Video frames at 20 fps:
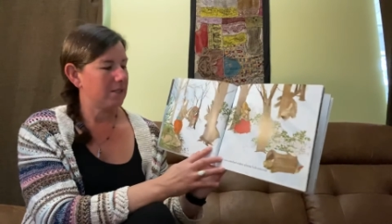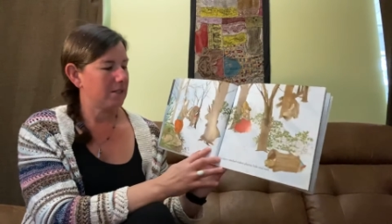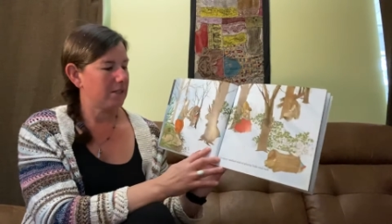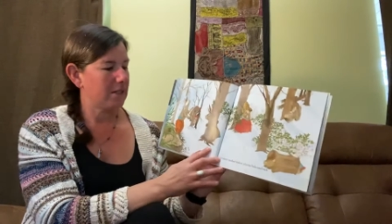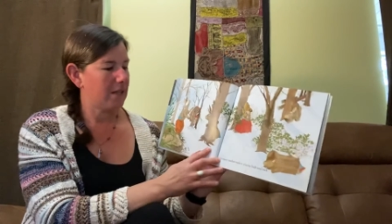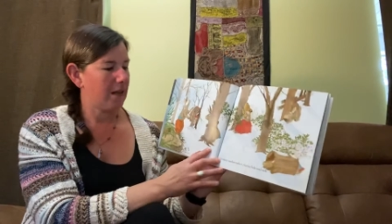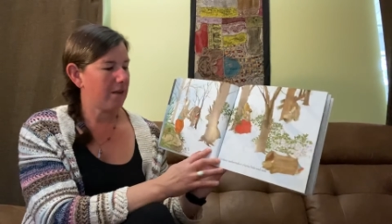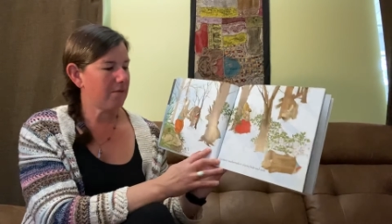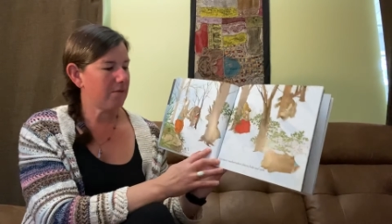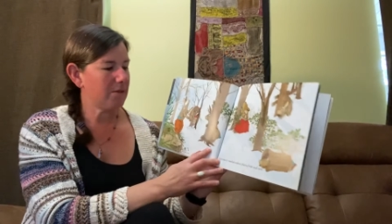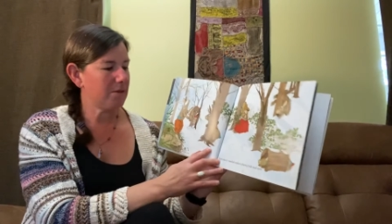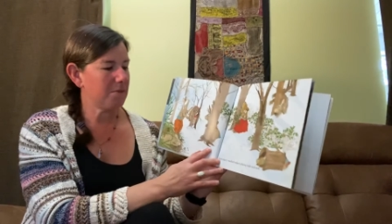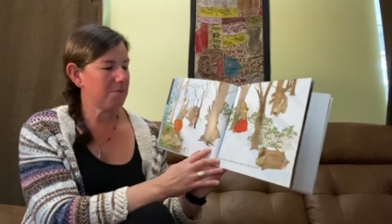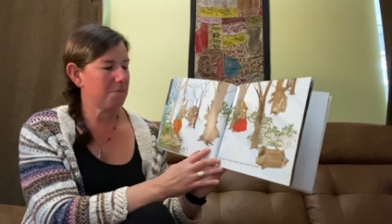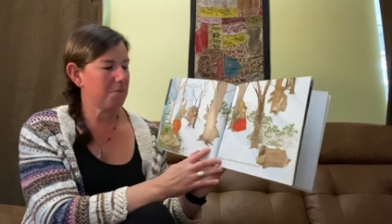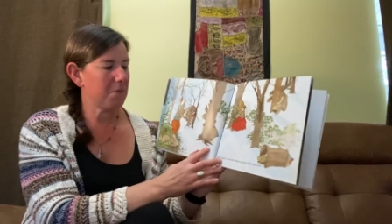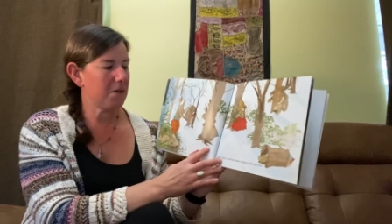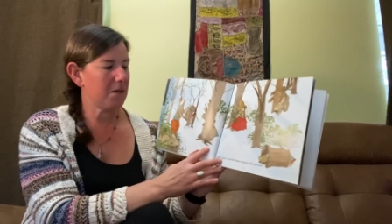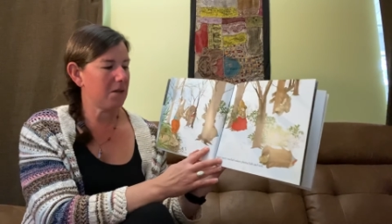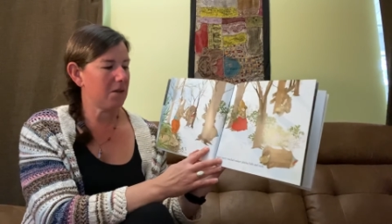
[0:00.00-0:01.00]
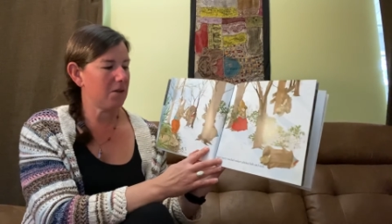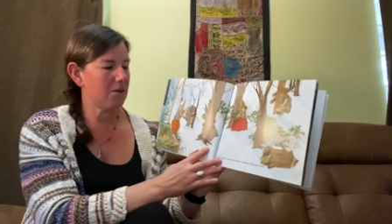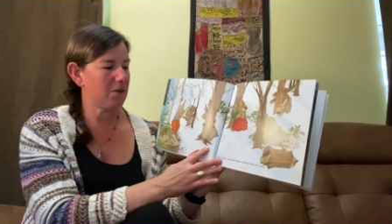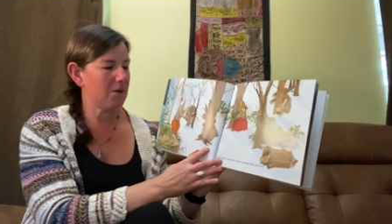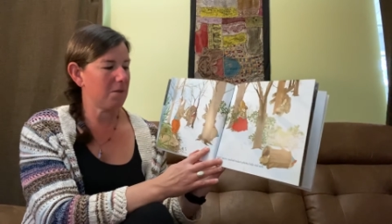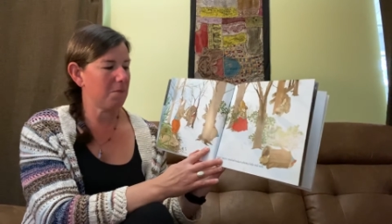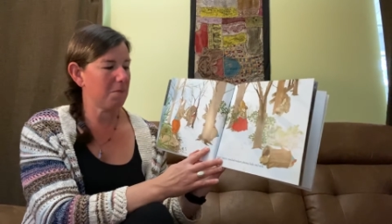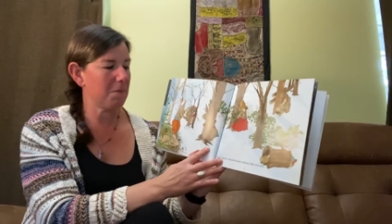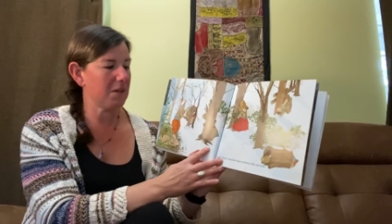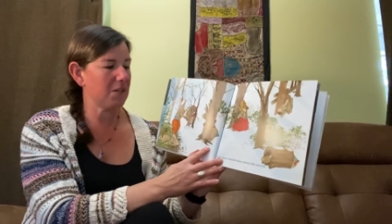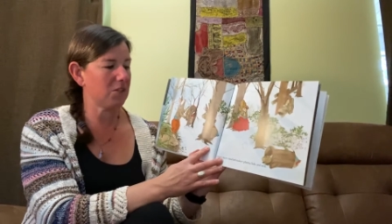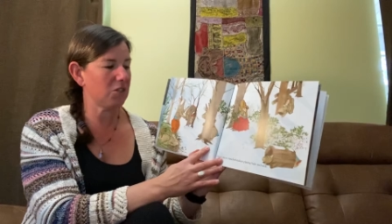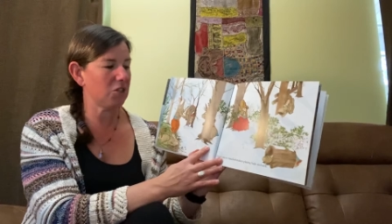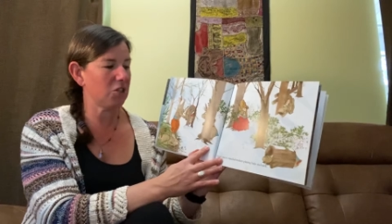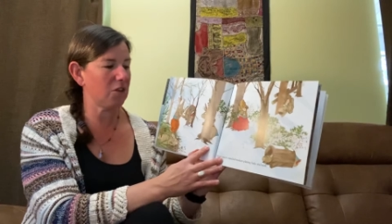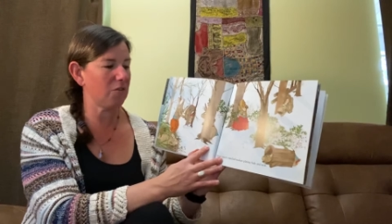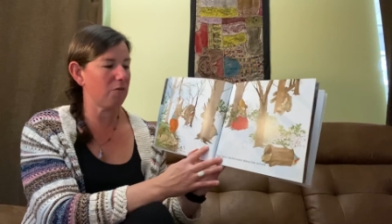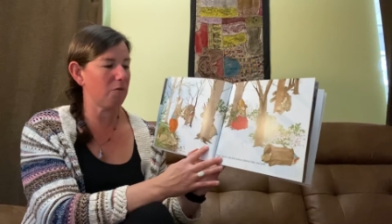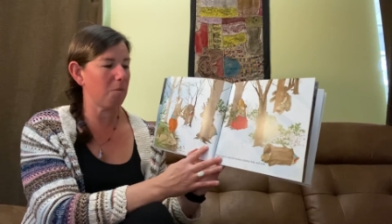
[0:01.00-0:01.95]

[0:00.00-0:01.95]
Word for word: Seven merry mischief